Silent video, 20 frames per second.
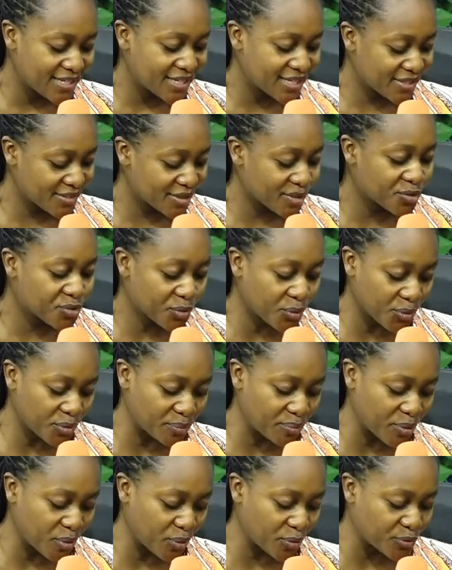isn't
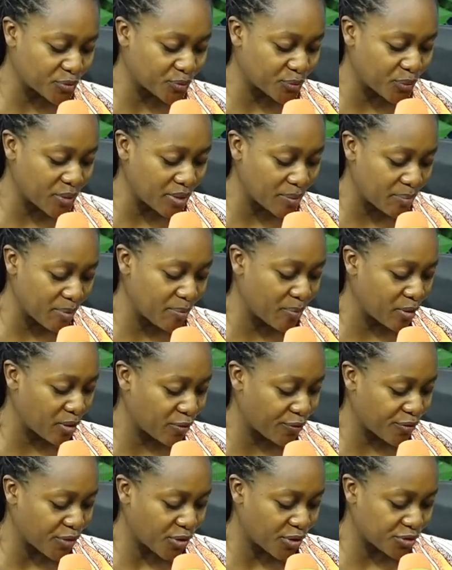good, because we people
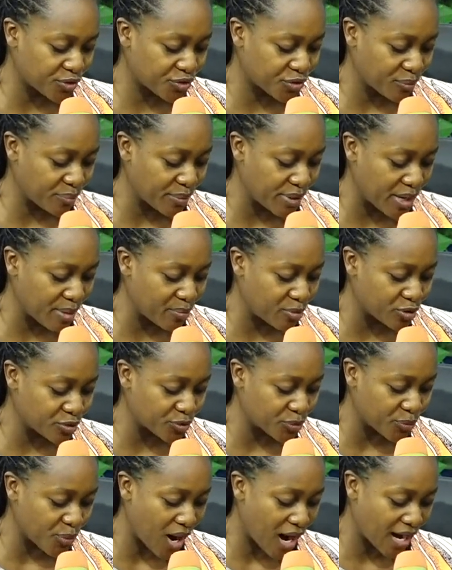of God should be able
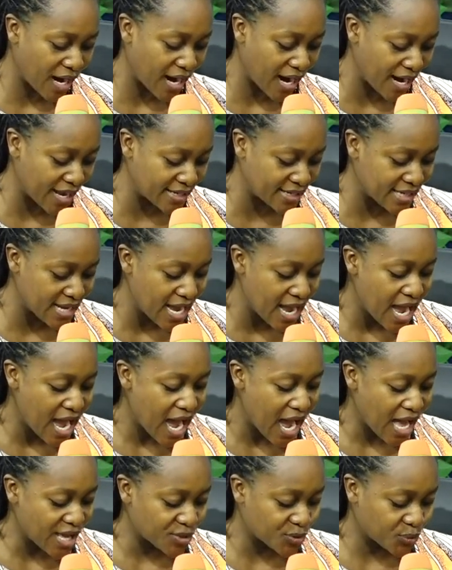to work hard
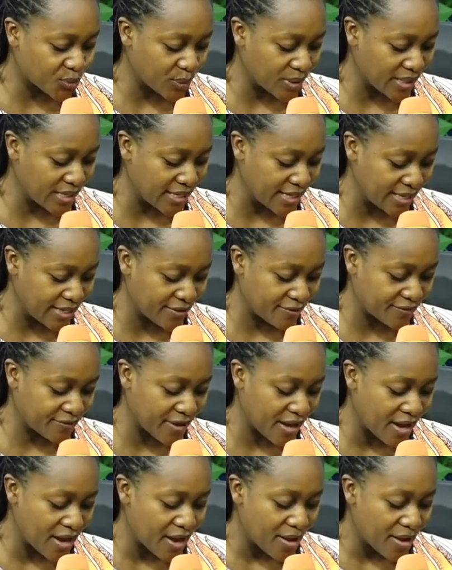as we live.